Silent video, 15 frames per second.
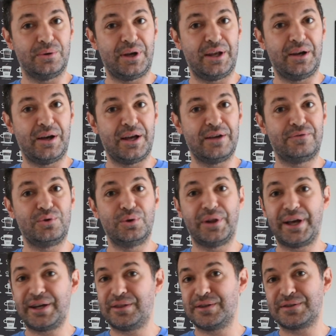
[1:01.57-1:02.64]
And if you
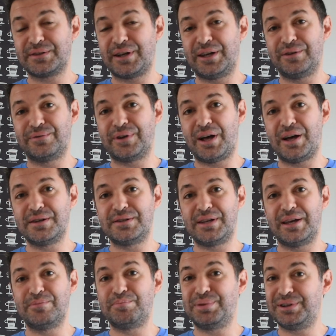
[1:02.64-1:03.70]
like this kind of
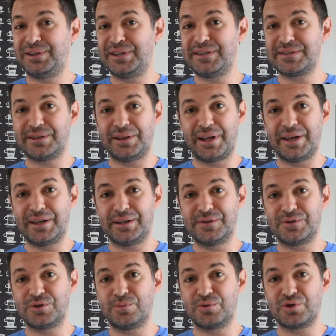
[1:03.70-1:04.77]
content, please like
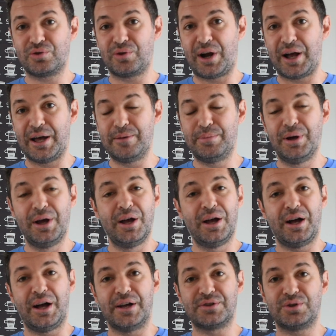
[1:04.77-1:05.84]
and subscribe.
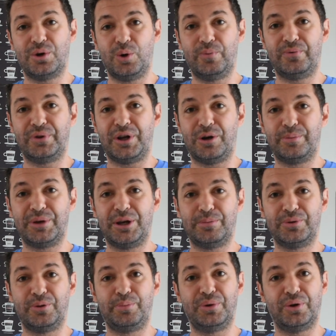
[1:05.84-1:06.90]
So hopefully I'll be
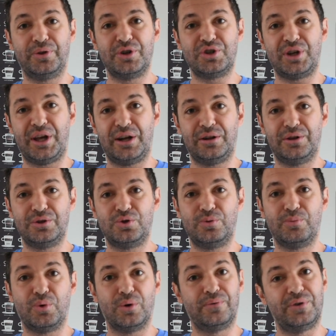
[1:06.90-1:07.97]
able to build the channel and do
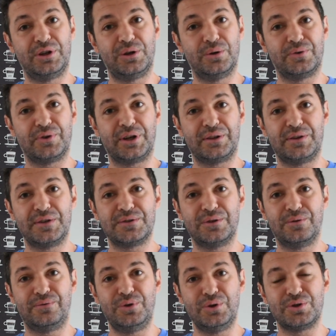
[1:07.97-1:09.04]
more videos like these in
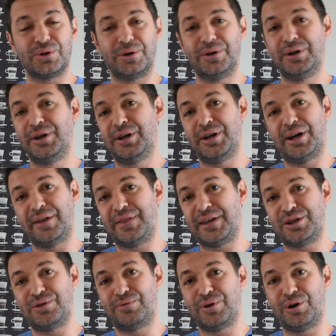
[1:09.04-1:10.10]
the future.
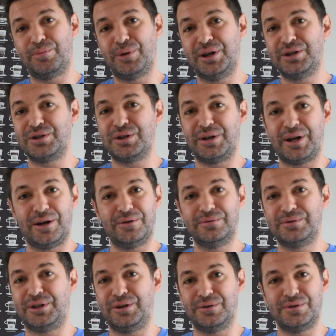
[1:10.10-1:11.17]
Thank you very much. And now
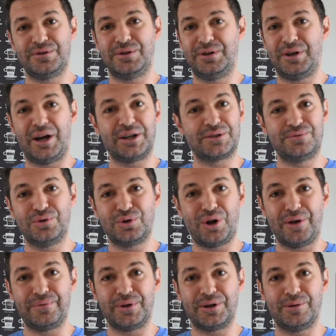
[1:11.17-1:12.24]
here's the Knoxville
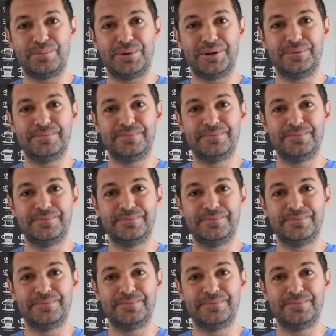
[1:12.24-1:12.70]
Coffee Company.